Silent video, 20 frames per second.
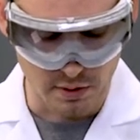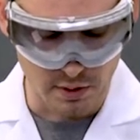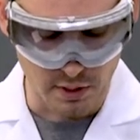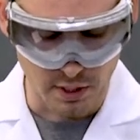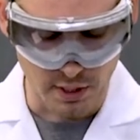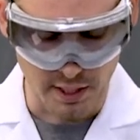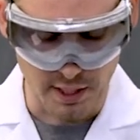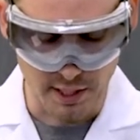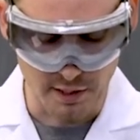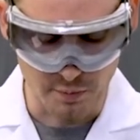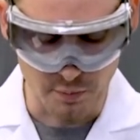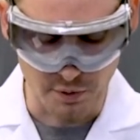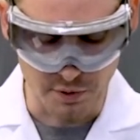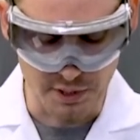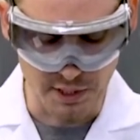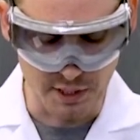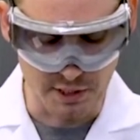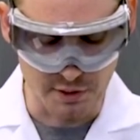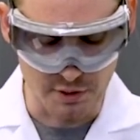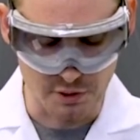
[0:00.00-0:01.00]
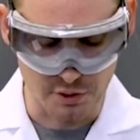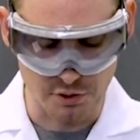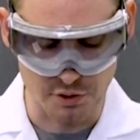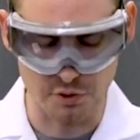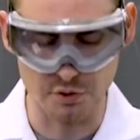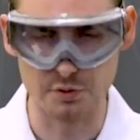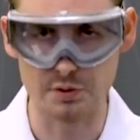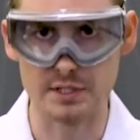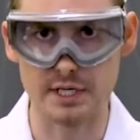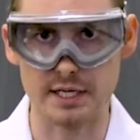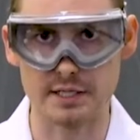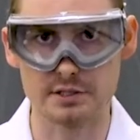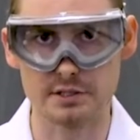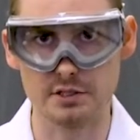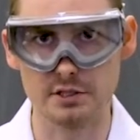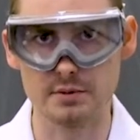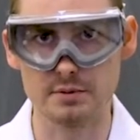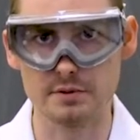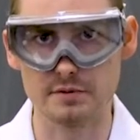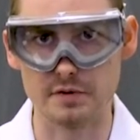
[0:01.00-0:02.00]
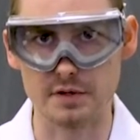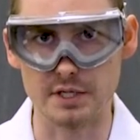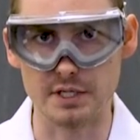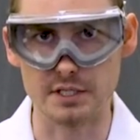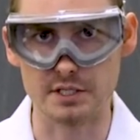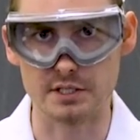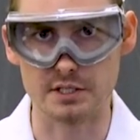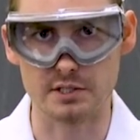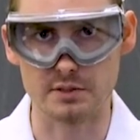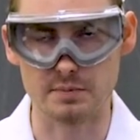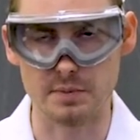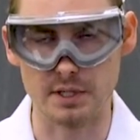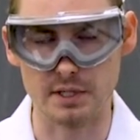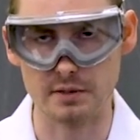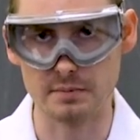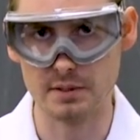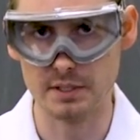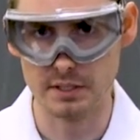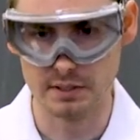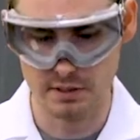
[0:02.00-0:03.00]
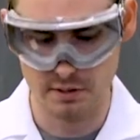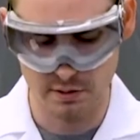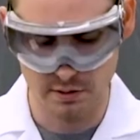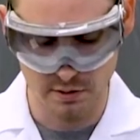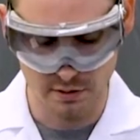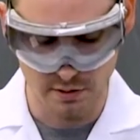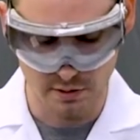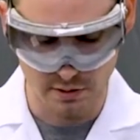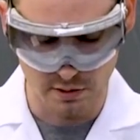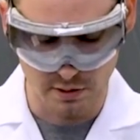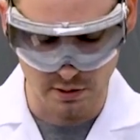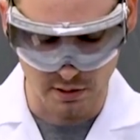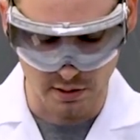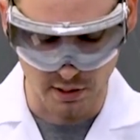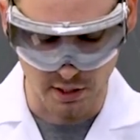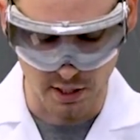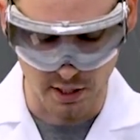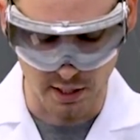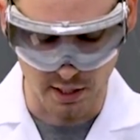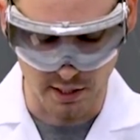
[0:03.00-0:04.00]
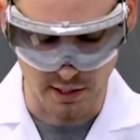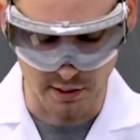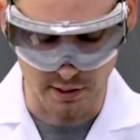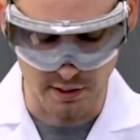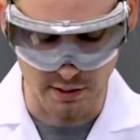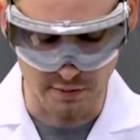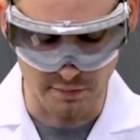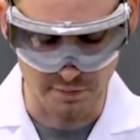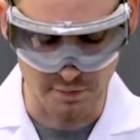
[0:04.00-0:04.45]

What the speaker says: Again, we'll need 2 test tubes for each experiment, and in